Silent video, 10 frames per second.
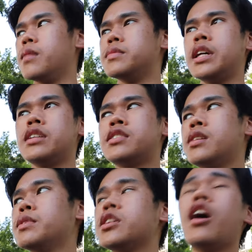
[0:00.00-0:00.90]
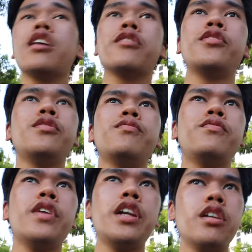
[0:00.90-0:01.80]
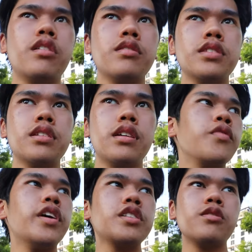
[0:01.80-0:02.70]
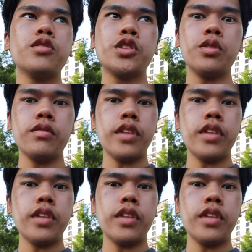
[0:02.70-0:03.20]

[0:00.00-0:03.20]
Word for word: um, take cinematography videos and professional shooting